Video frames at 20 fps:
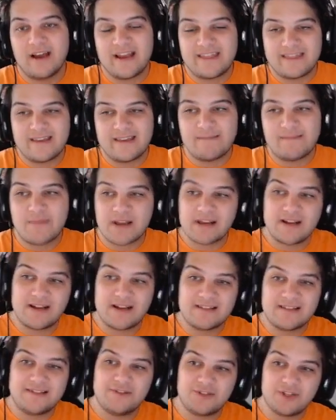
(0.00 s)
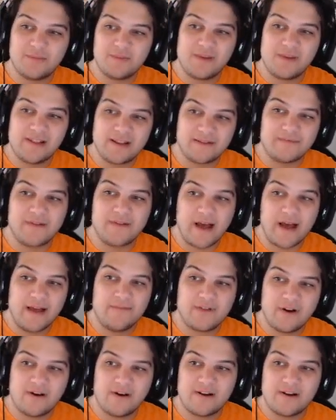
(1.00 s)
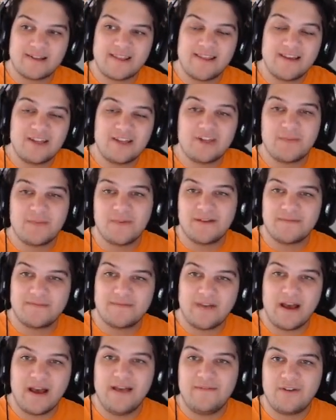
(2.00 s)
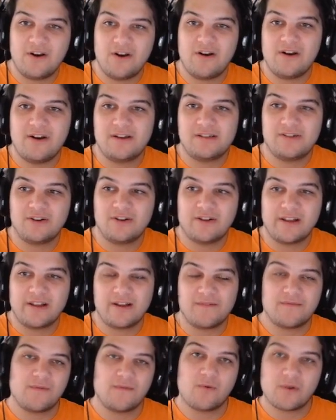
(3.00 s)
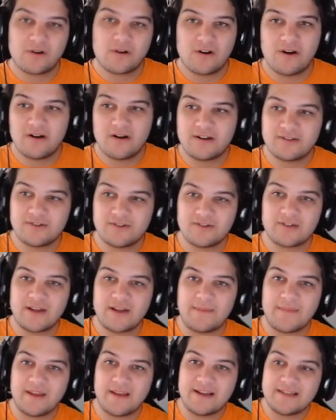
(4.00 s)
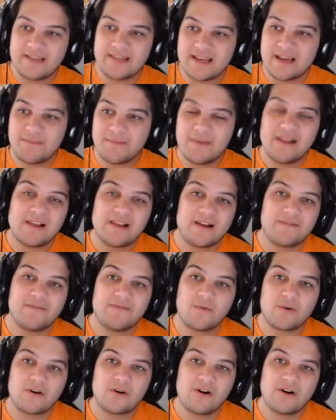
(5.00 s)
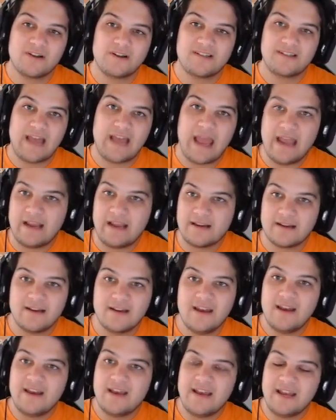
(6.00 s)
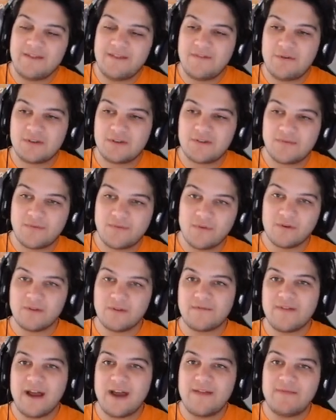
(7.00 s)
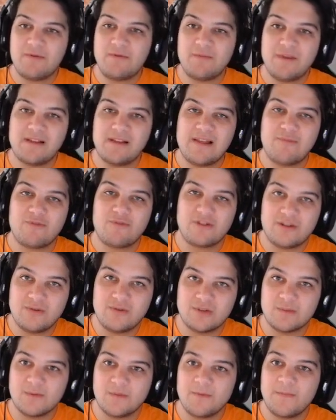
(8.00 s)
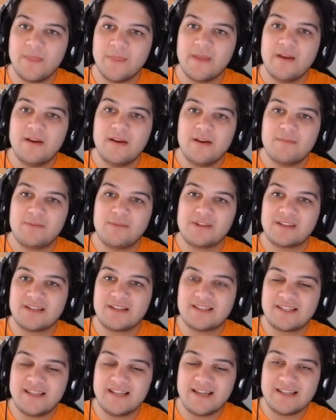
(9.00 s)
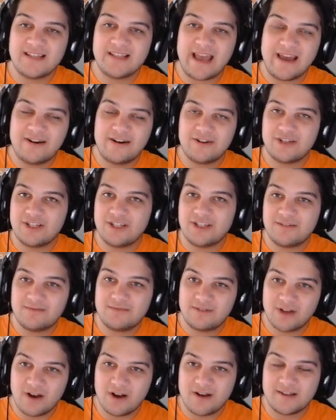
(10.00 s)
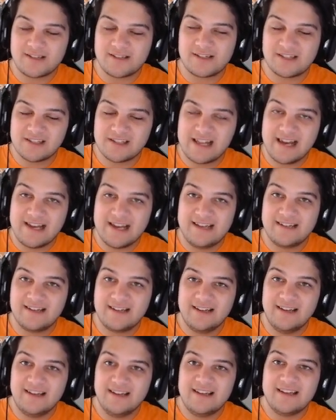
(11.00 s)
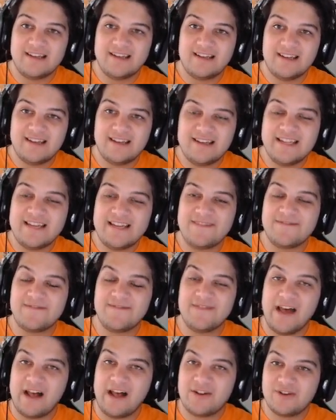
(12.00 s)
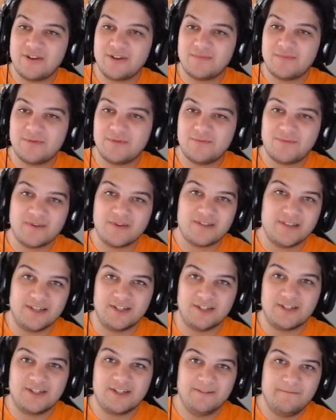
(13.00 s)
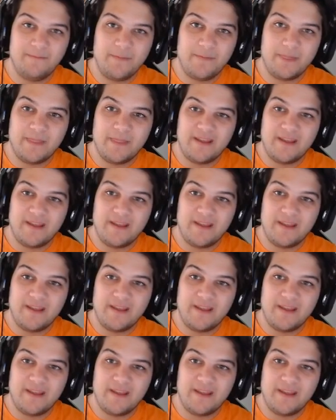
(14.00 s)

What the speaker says: I think Mechagodzilla should be like a 5 cost. I think he should be a 5 cost or like a 4 cost or something, because he could be like a 4 cost tank. And if he was a 4 or 5, he would be a lot more usable. But the 6 energy cost slot is a valuable position.